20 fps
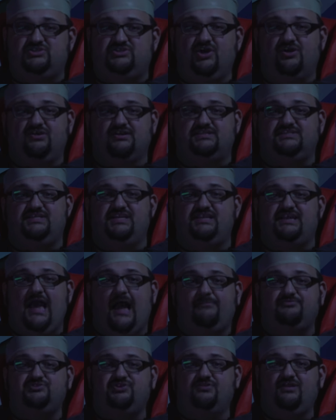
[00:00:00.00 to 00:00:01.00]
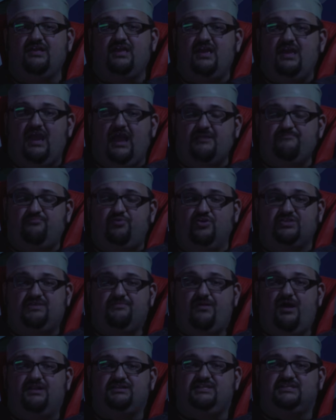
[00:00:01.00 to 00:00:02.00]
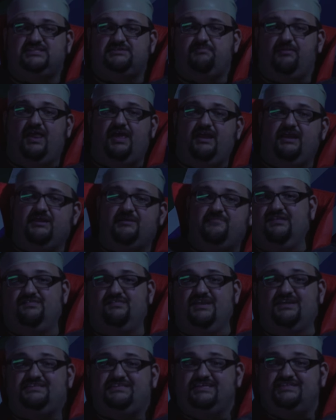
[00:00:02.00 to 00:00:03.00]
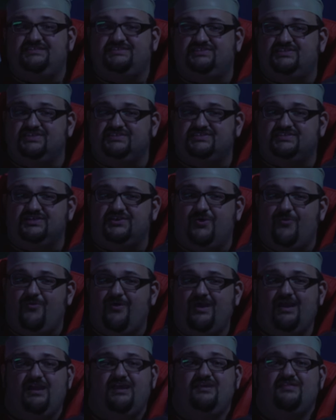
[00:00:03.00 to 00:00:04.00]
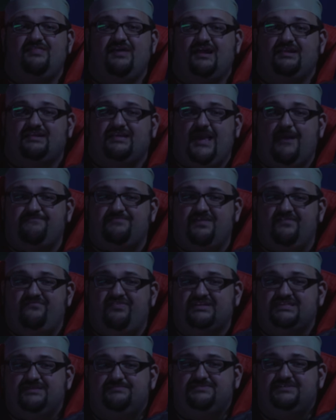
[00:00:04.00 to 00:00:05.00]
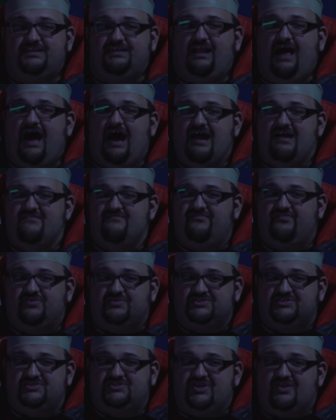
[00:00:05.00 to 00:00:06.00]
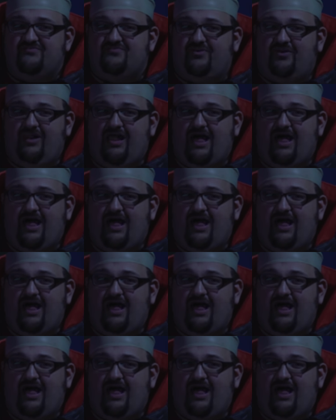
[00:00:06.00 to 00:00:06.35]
Turks he captured and put them on display. They did this in a way that kept the victims alive for several